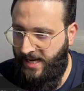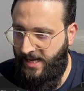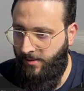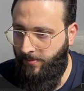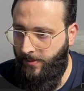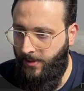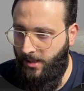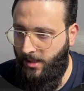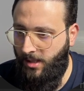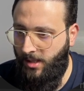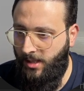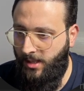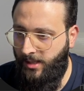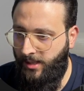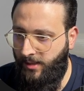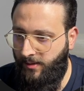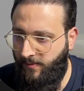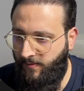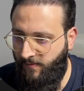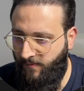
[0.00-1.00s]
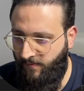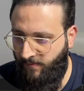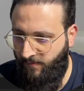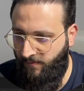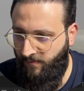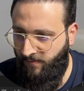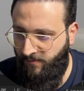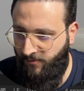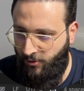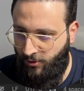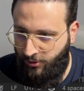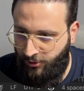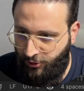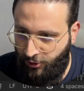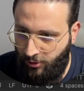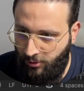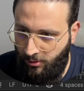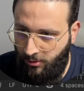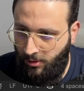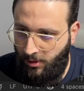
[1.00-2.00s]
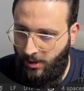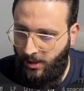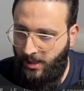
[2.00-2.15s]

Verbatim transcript: API version